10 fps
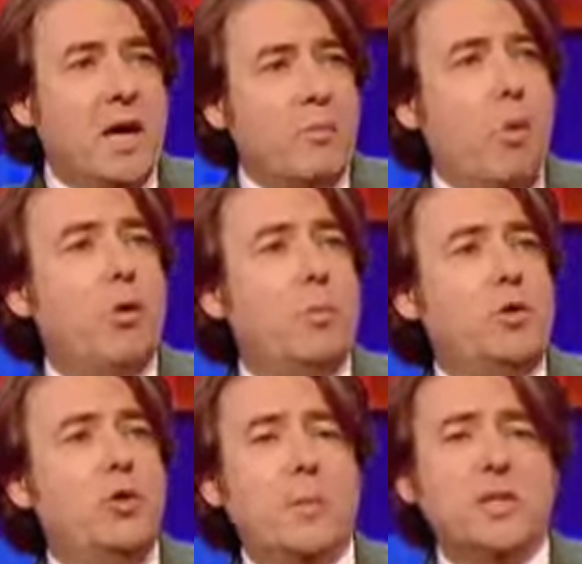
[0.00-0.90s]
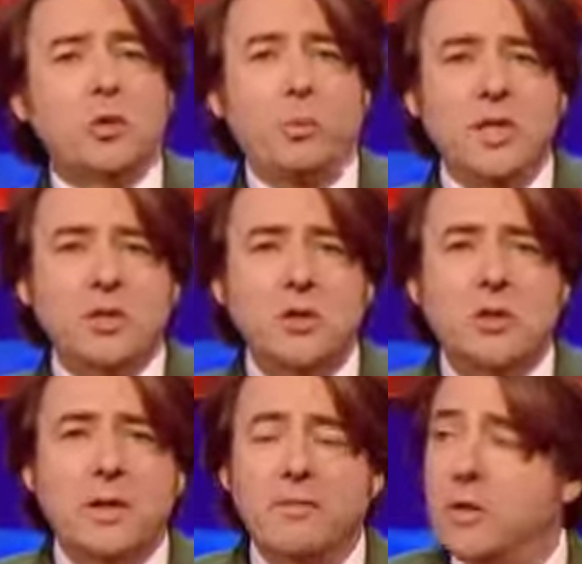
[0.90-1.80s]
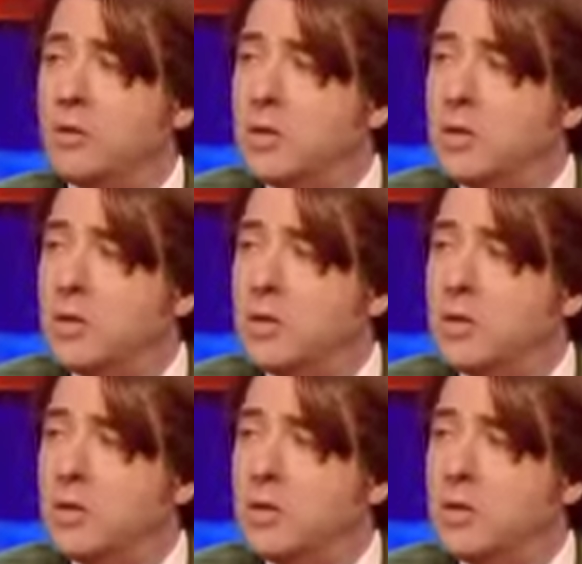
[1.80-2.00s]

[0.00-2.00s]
kind of more two-dimensional pictures, and they've done